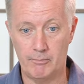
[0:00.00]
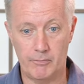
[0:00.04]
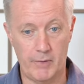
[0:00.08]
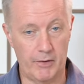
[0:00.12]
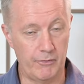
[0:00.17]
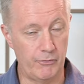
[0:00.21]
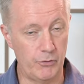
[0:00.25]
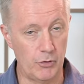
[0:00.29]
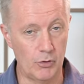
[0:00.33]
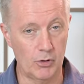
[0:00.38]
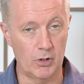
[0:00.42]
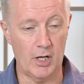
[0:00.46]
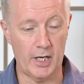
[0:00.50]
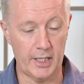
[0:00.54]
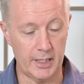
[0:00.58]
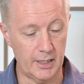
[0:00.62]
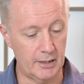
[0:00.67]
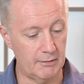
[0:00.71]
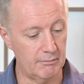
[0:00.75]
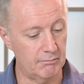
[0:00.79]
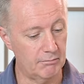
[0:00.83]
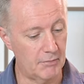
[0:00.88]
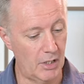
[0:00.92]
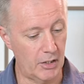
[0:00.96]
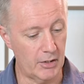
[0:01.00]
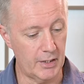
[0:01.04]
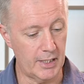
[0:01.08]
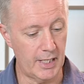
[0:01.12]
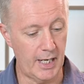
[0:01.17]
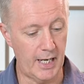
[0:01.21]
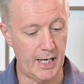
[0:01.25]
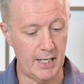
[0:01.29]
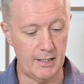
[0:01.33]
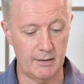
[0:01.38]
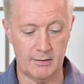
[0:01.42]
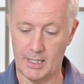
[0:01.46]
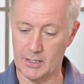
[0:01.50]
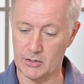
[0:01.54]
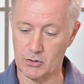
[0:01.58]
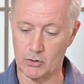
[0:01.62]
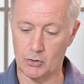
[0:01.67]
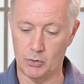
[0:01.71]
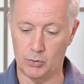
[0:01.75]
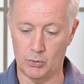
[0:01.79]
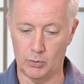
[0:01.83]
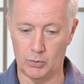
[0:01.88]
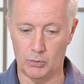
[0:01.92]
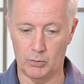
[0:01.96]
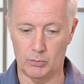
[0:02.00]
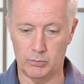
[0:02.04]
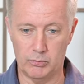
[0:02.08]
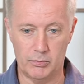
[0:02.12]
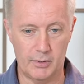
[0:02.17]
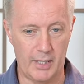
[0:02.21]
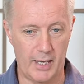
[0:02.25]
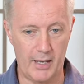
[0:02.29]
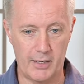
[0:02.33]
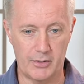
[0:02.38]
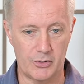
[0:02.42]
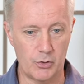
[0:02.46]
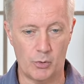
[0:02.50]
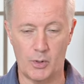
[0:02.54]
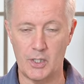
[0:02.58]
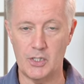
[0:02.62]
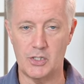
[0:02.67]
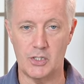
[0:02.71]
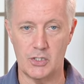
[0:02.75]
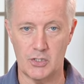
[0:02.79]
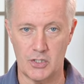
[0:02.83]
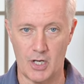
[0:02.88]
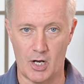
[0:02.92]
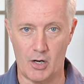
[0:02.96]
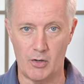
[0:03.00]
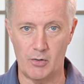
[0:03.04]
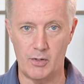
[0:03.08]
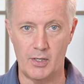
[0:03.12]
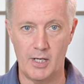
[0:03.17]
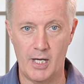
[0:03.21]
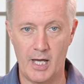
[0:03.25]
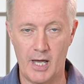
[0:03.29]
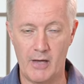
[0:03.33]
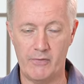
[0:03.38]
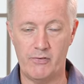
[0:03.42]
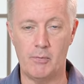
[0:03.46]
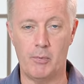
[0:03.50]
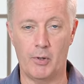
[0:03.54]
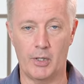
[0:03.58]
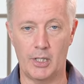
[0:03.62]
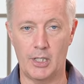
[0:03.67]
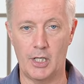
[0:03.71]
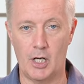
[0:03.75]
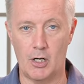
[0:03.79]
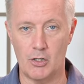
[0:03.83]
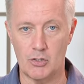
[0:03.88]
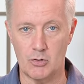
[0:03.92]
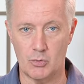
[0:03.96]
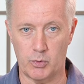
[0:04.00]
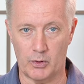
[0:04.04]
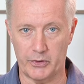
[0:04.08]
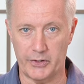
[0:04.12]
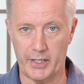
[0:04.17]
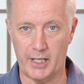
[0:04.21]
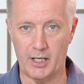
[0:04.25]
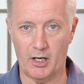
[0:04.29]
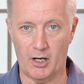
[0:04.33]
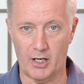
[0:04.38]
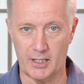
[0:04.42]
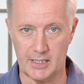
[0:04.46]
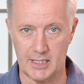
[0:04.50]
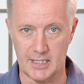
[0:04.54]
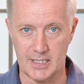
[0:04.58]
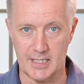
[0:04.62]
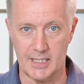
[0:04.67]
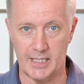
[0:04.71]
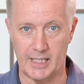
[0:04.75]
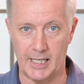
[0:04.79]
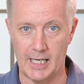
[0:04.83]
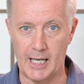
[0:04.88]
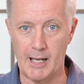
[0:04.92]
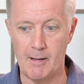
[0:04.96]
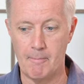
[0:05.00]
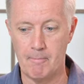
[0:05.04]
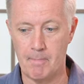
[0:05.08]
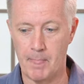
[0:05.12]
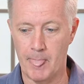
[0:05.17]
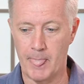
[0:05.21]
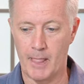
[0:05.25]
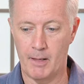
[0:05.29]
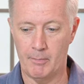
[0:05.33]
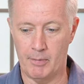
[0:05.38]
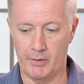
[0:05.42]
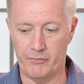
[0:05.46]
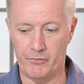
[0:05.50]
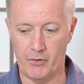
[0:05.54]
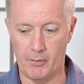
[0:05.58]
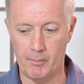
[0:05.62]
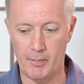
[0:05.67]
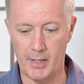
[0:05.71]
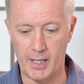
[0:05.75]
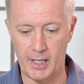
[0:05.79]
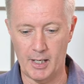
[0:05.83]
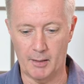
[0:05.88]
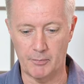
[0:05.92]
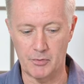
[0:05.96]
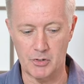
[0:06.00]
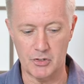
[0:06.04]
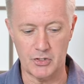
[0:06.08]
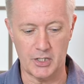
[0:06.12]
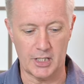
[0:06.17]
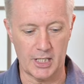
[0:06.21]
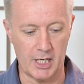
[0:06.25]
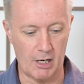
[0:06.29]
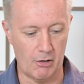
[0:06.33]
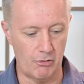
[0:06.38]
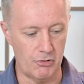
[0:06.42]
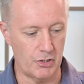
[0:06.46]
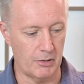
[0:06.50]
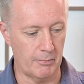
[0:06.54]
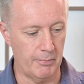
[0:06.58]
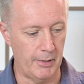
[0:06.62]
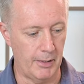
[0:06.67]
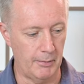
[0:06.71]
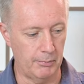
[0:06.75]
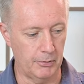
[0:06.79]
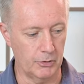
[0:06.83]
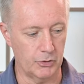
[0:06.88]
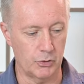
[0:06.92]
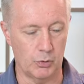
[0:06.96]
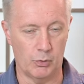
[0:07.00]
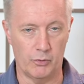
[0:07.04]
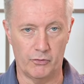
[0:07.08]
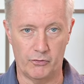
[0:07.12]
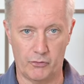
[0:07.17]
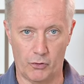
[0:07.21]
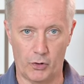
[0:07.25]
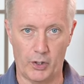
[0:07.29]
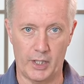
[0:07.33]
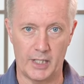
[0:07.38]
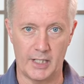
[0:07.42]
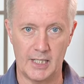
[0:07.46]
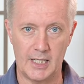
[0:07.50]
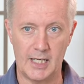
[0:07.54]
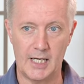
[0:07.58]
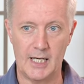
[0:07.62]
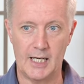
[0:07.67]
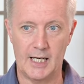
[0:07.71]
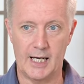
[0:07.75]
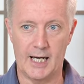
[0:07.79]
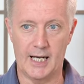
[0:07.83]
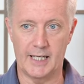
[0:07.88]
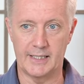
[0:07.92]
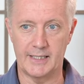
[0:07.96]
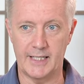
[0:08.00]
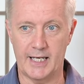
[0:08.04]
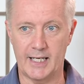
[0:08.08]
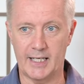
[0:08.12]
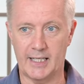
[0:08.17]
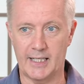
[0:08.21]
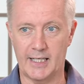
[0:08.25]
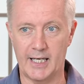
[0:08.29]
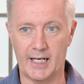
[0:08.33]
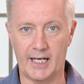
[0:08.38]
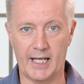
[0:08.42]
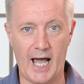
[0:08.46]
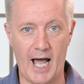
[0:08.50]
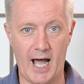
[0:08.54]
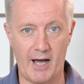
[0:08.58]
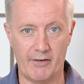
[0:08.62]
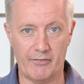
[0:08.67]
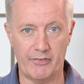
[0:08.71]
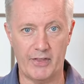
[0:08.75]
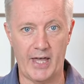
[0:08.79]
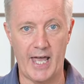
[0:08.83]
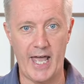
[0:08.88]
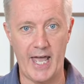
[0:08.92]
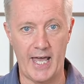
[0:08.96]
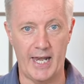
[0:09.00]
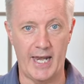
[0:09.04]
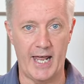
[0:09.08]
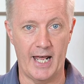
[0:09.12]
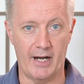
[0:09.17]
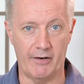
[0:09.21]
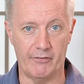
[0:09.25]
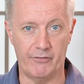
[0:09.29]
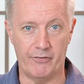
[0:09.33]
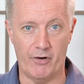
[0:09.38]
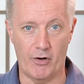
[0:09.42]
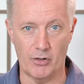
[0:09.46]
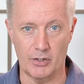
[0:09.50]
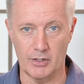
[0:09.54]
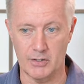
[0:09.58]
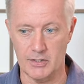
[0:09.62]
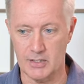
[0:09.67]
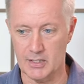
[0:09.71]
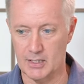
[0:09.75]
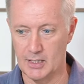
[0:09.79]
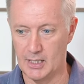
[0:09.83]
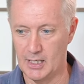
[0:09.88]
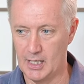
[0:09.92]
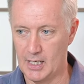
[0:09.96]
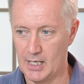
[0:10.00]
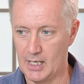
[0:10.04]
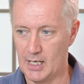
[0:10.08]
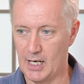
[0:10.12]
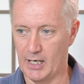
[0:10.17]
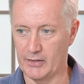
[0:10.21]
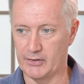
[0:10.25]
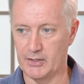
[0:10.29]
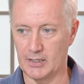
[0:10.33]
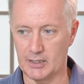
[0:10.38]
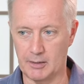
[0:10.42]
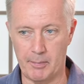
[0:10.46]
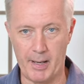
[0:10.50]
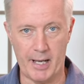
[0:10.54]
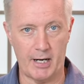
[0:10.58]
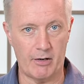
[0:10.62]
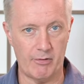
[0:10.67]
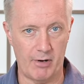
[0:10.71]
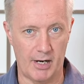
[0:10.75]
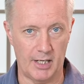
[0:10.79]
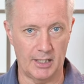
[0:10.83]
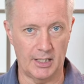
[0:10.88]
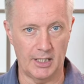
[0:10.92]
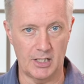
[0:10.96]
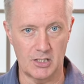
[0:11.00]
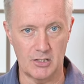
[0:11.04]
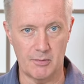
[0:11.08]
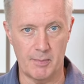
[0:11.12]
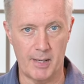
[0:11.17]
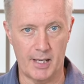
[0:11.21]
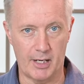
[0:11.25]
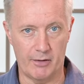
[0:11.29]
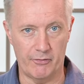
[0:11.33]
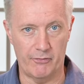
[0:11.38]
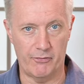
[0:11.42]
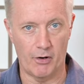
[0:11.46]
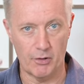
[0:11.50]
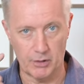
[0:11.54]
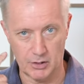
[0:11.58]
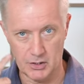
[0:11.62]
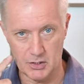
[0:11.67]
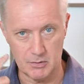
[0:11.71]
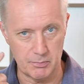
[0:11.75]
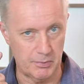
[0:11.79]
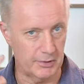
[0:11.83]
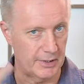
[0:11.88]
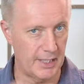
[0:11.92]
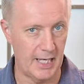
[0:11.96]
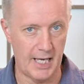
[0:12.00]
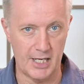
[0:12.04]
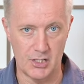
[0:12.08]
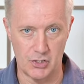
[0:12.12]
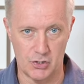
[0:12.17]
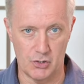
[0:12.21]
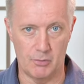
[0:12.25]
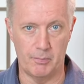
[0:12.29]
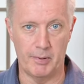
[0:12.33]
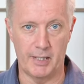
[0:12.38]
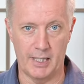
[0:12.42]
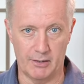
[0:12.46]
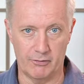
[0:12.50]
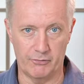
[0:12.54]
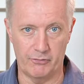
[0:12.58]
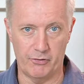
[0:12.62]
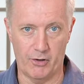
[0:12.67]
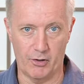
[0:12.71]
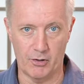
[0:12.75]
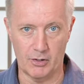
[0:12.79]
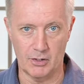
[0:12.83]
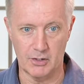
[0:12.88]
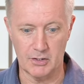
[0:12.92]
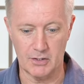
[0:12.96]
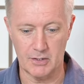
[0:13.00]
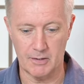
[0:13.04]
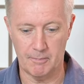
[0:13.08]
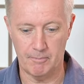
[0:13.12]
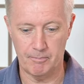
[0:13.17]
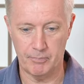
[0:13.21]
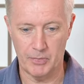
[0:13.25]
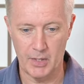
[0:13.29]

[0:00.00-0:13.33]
If you like it, okay, that's cool. It, to each his own. Everybody knows what they like to see. But for me, I'm just encouraging people to avoid getting half the head out of focus. I think the background needs to be out of focus, but the head should be in focus.